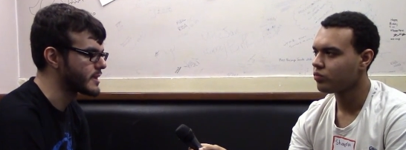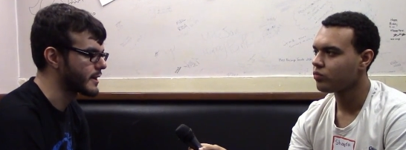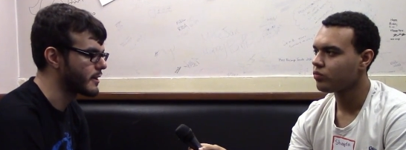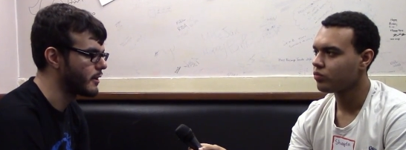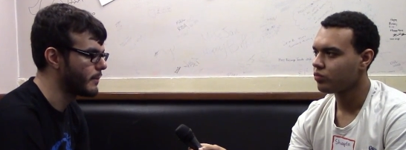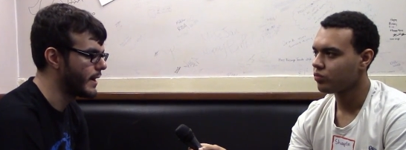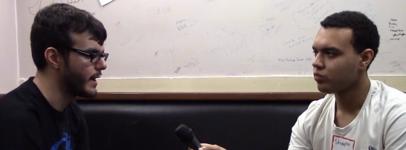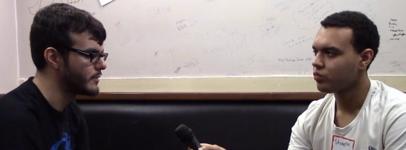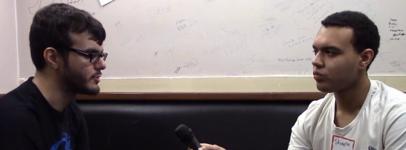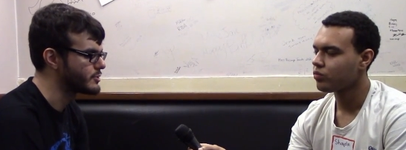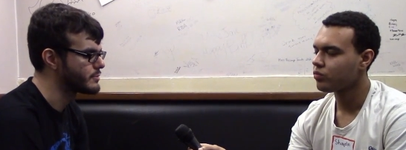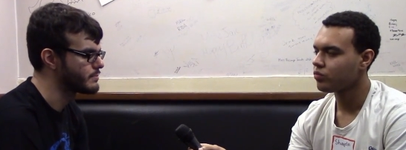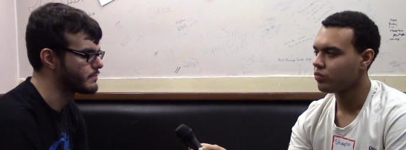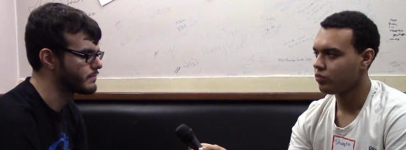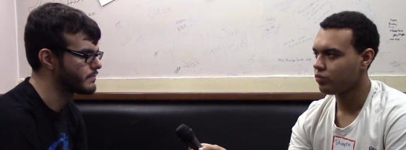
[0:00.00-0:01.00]
Speaker 1: that come out
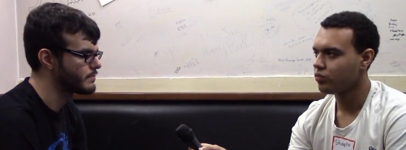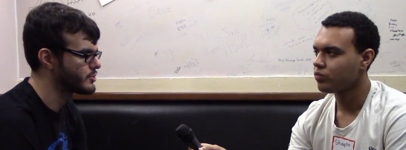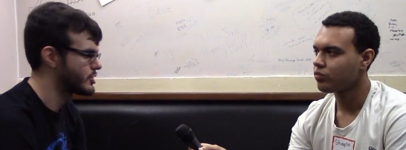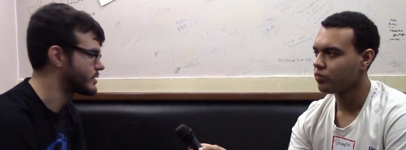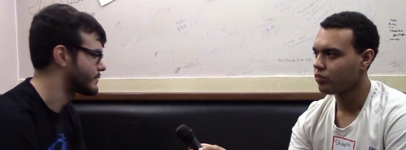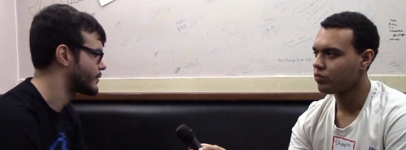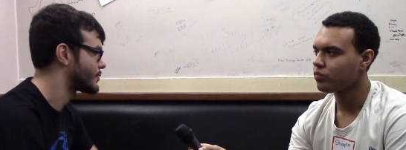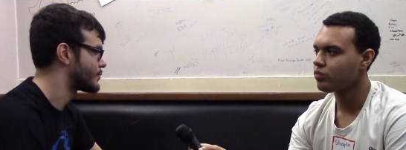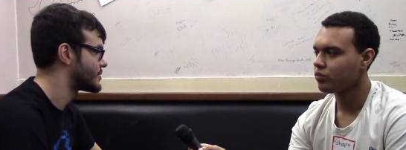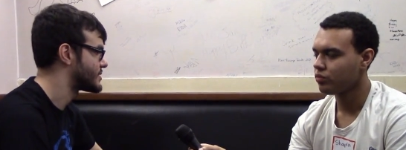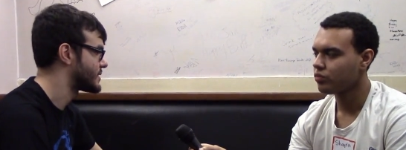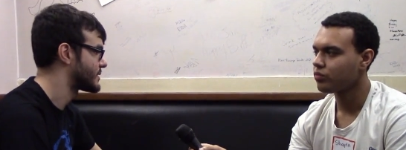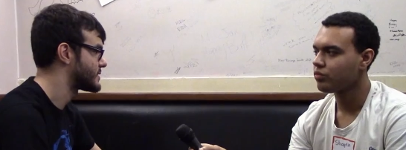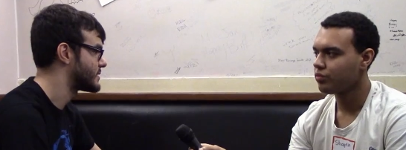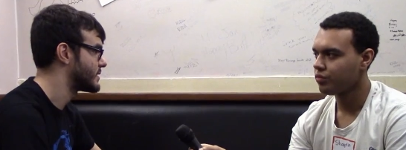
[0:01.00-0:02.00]
just for the
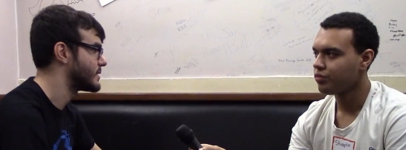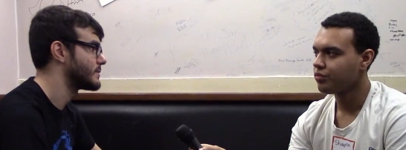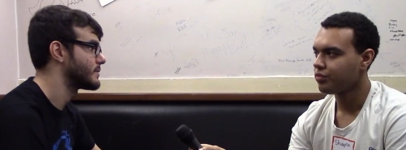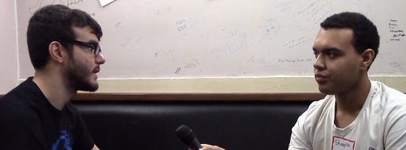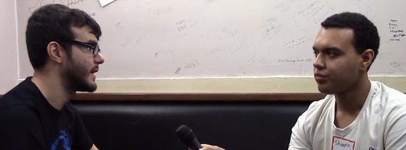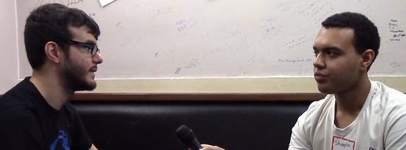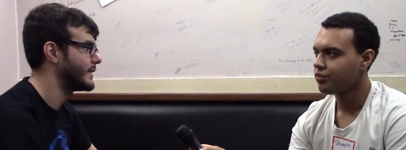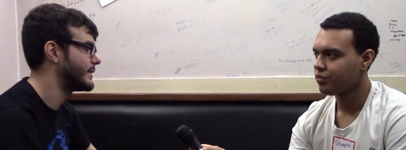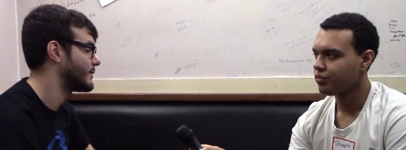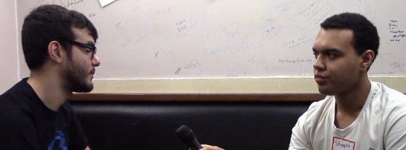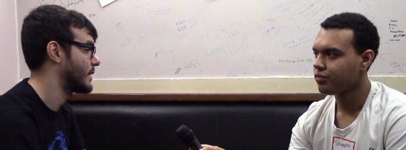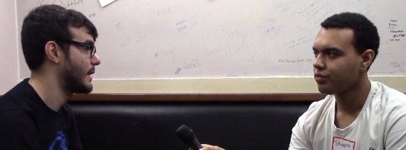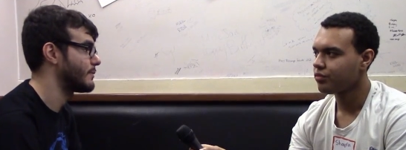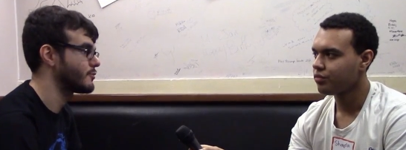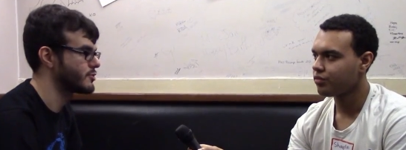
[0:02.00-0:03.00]
360, and then their
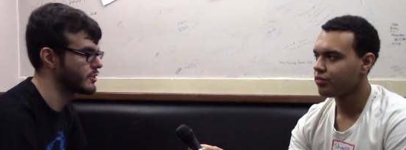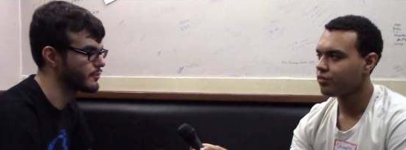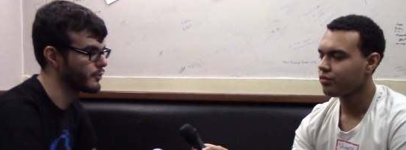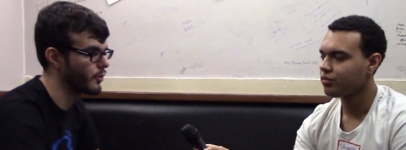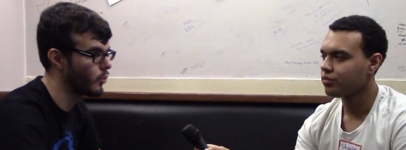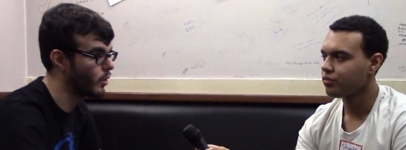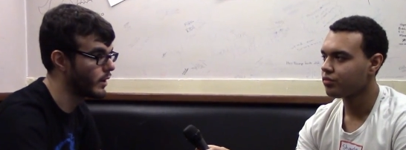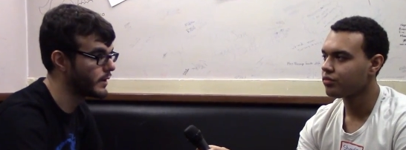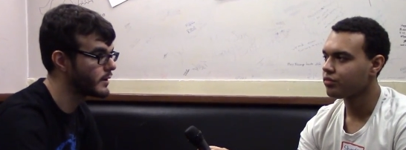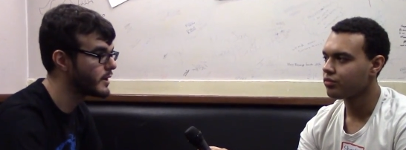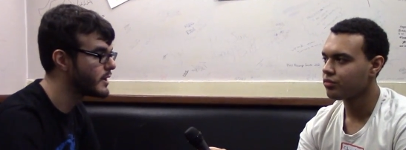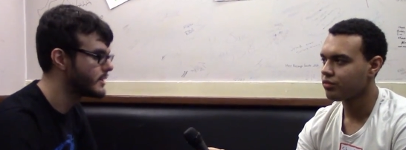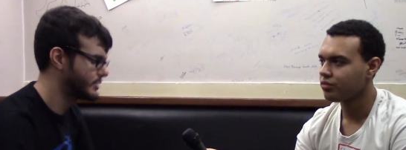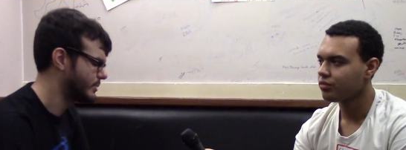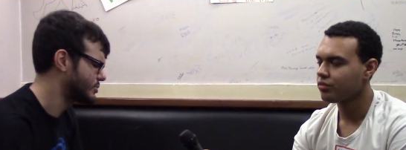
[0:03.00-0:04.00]
games for just for the one.
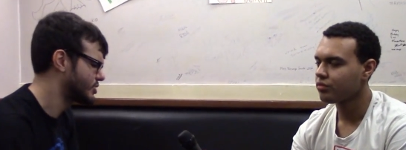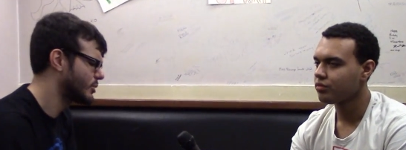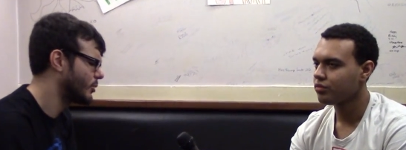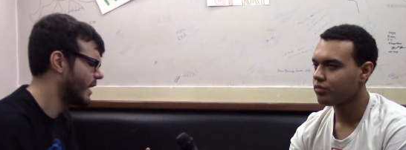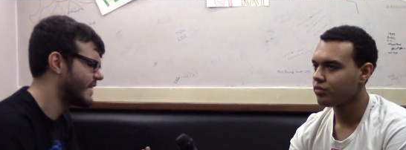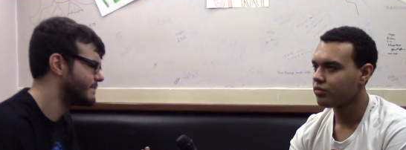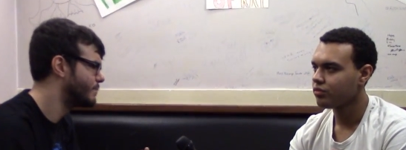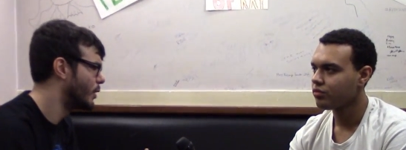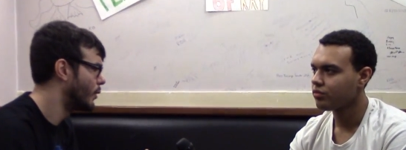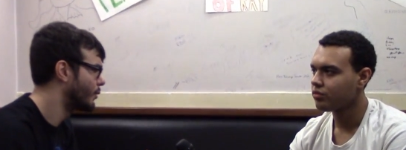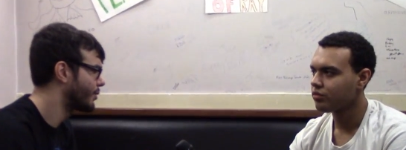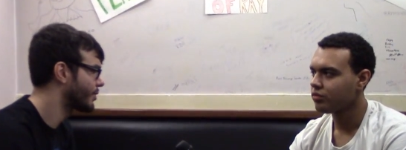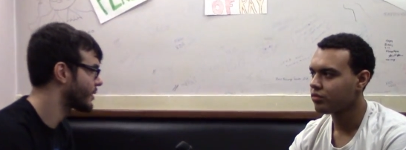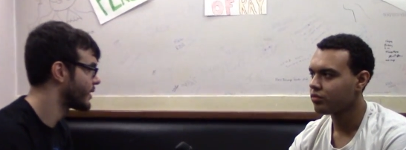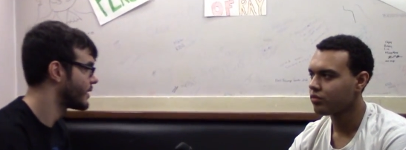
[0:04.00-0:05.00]
So I'm sure we'll have
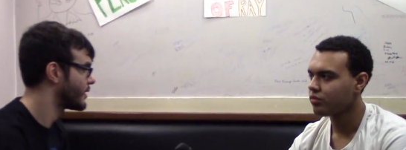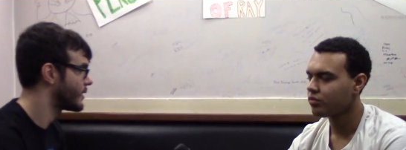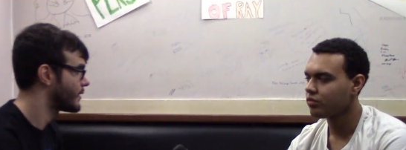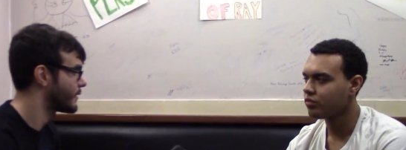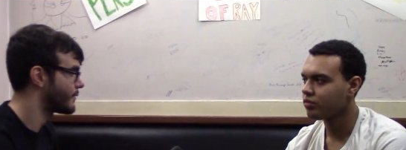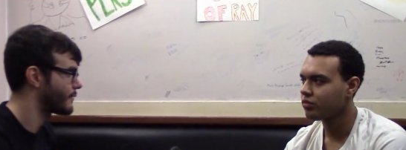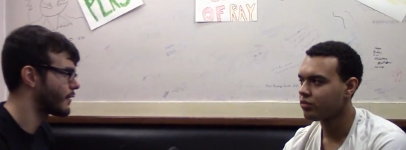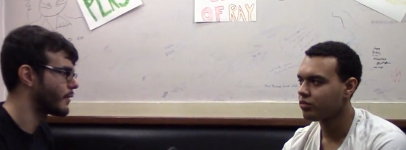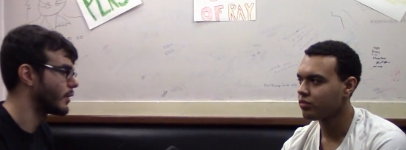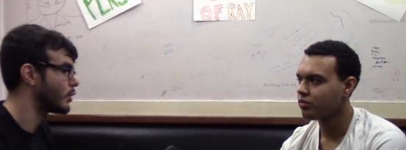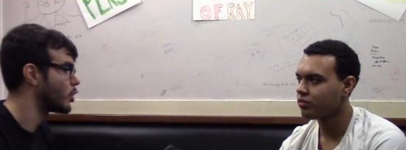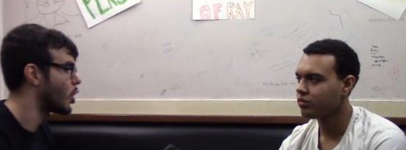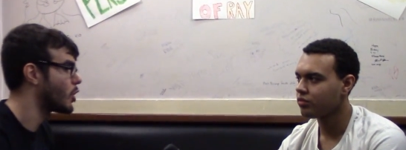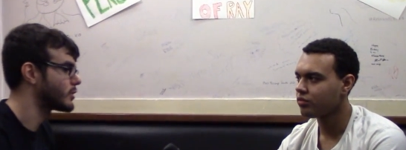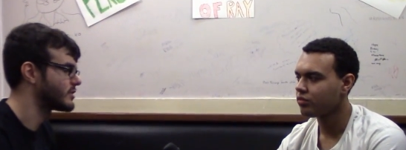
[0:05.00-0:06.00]
both for a
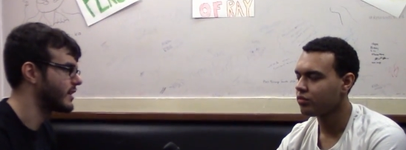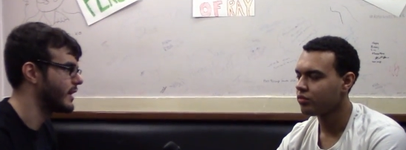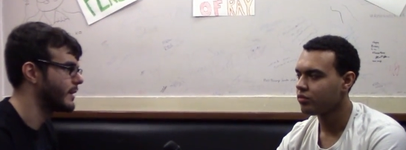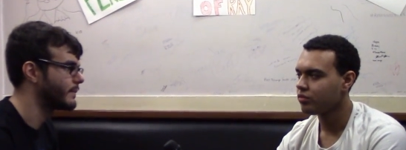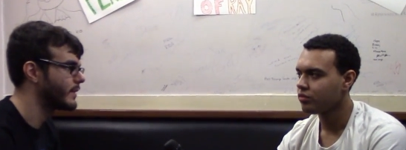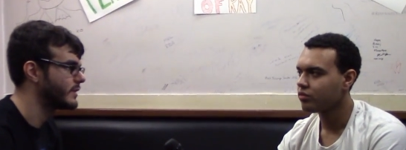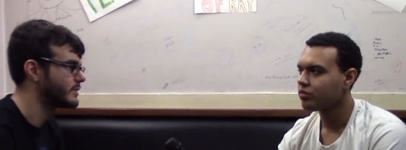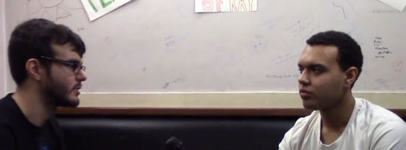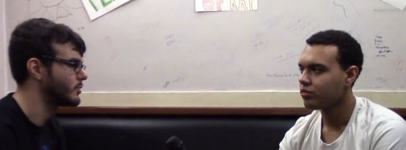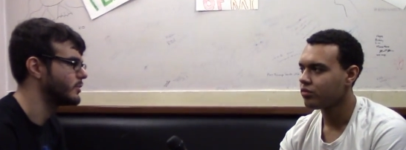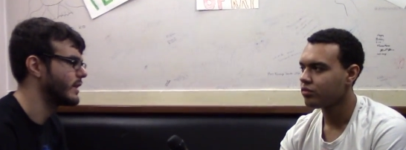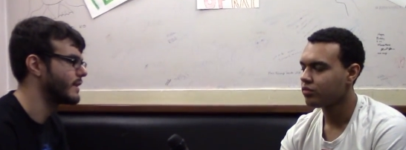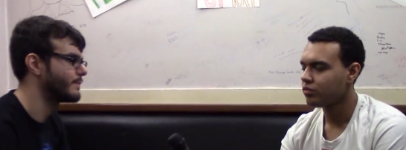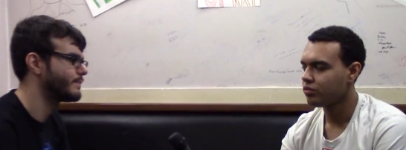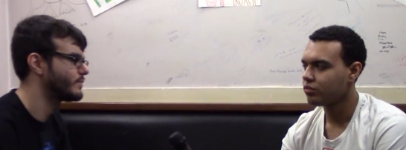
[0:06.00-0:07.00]
long time until
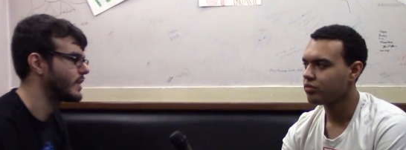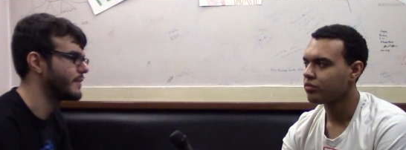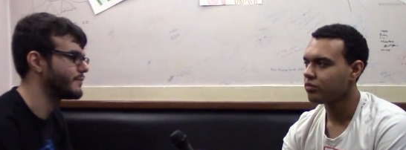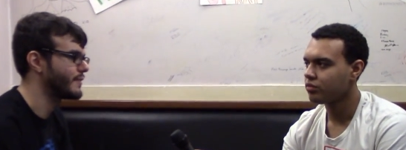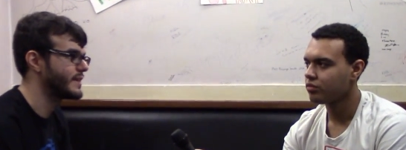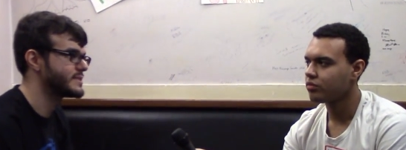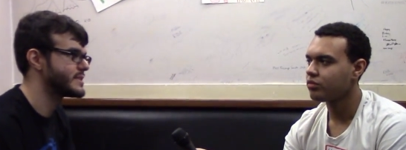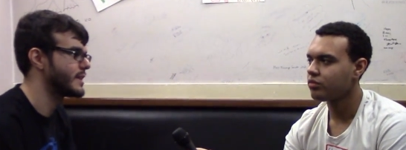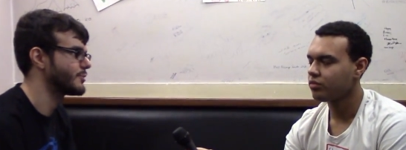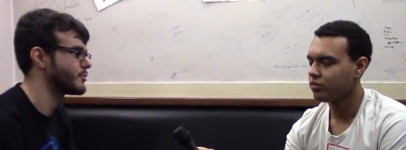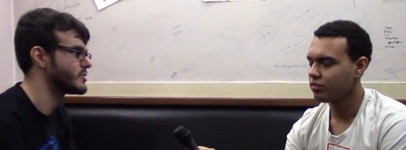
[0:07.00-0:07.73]
they they phase out